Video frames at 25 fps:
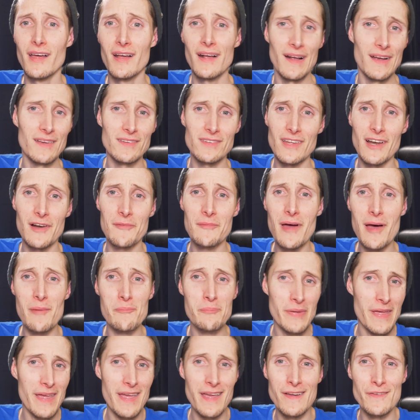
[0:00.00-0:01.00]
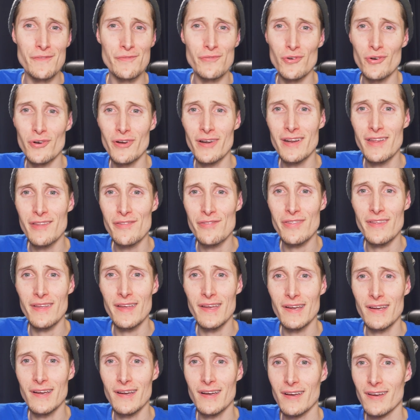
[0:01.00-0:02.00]
And I said, I'm not paying for
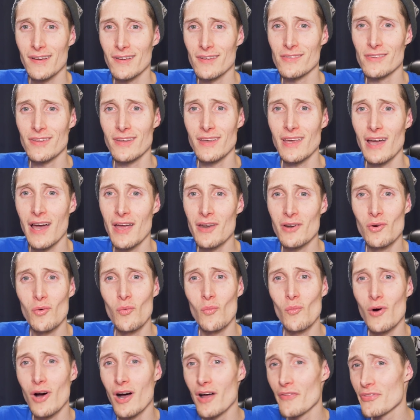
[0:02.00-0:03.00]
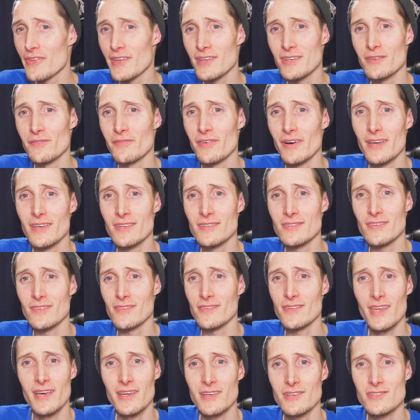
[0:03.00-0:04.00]
anything. I was like, I don't want the
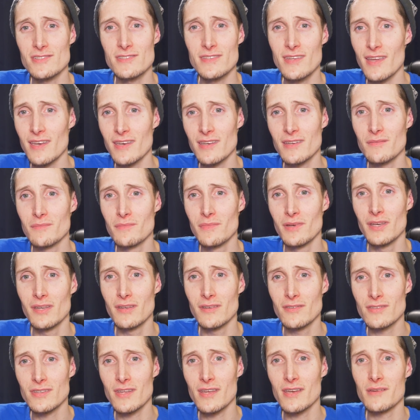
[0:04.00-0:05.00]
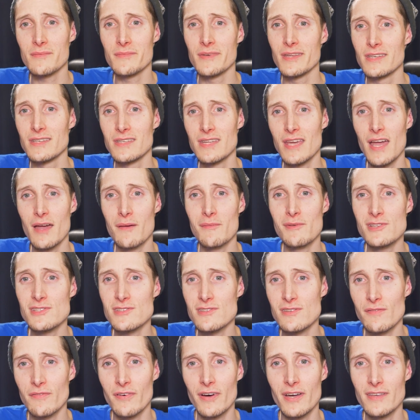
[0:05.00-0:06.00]
devices that you're sending me. You're sending me damaged
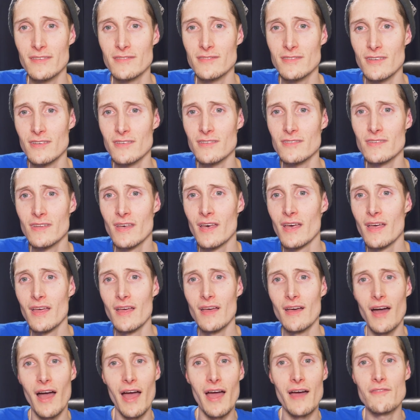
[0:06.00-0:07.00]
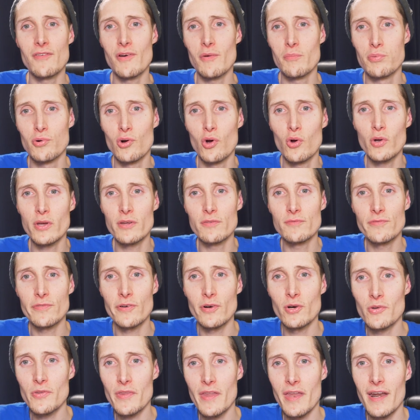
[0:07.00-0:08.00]
devices. I have a broken
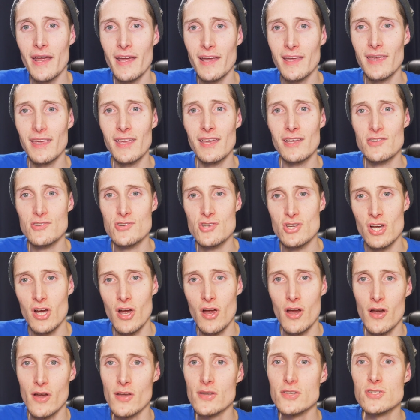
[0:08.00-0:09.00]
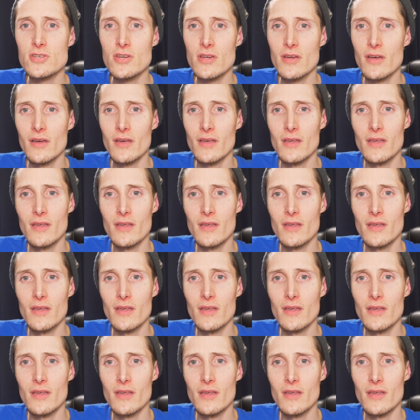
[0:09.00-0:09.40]
phone that I can't charge.